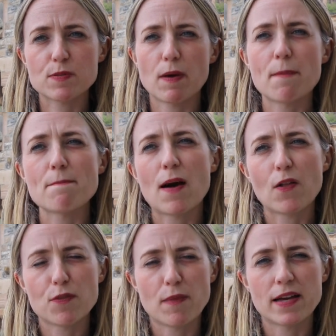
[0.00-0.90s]
my
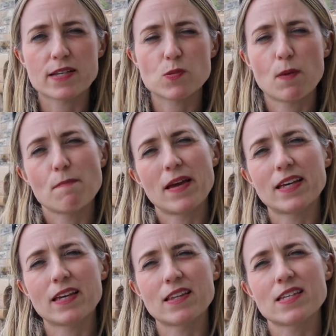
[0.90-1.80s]
mouth makes when
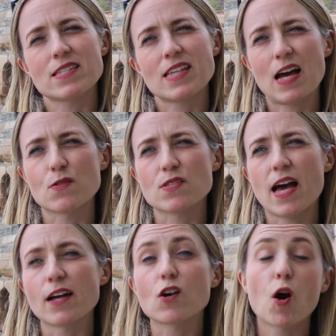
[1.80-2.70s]
making these sounds
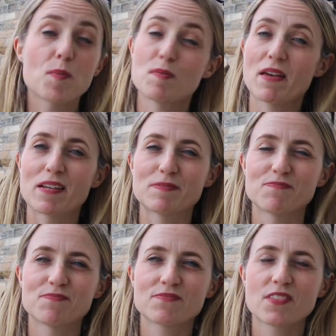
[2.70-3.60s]
and copy me.
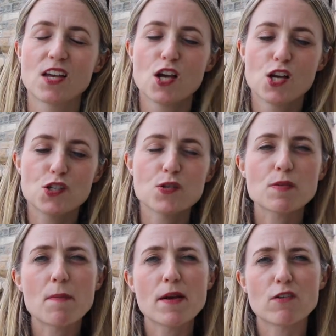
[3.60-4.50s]
Use a
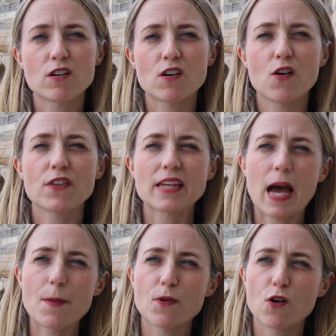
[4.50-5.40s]
mirror or the
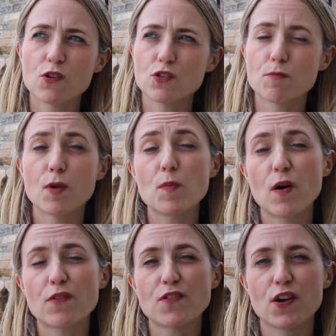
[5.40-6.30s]
camera on your
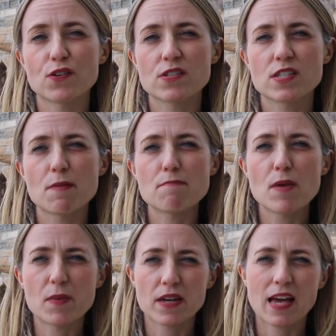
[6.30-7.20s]
mobile phone to
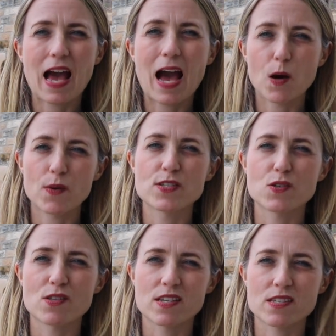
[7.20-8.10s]
mimic how I
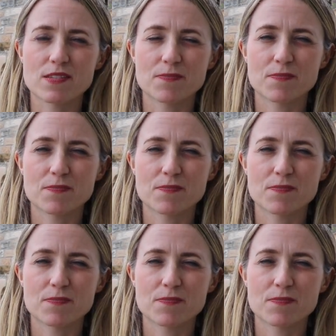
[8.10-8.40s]
do this.